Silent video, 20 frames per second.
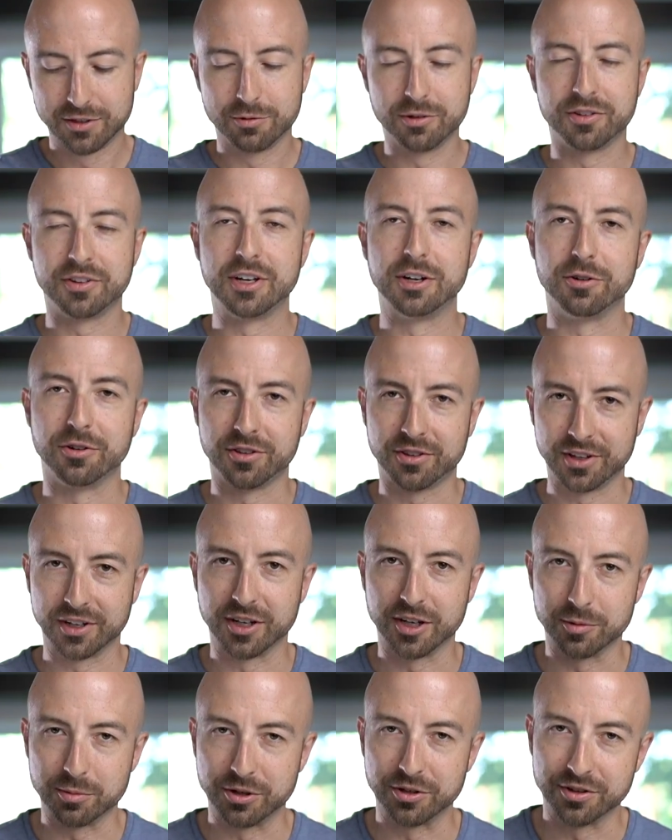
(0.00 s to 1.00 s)
without
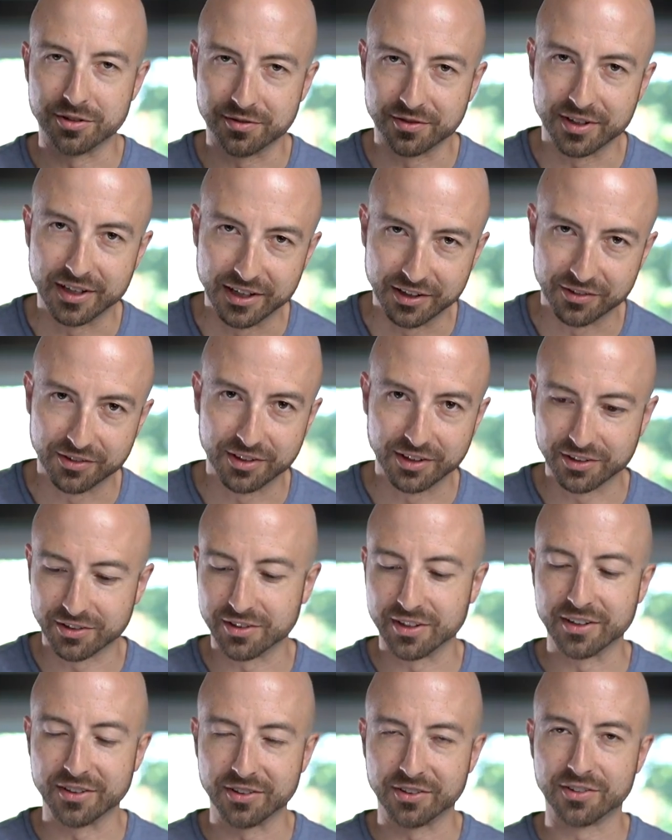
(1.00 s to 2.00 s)
thinking about the V eight
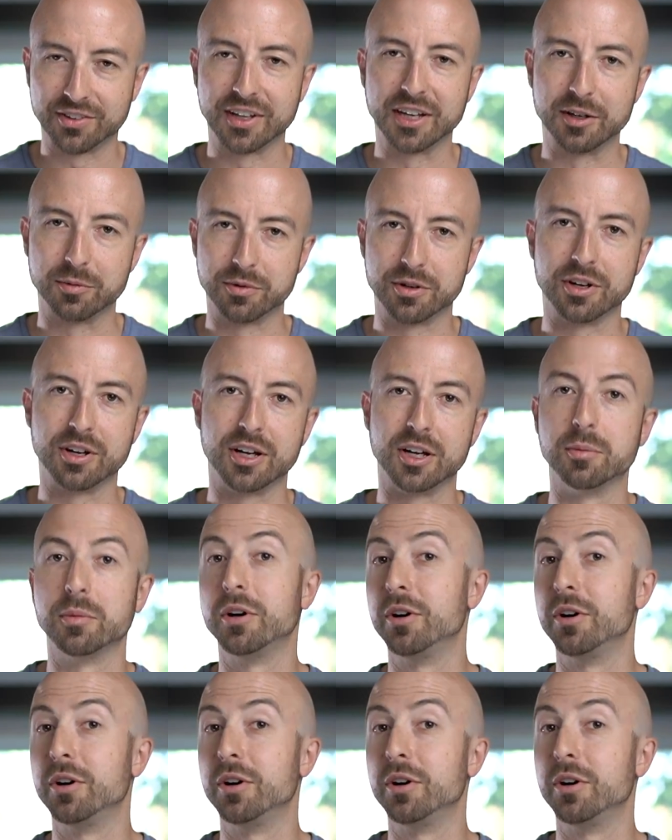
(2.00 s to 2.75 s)
sixty at the same time,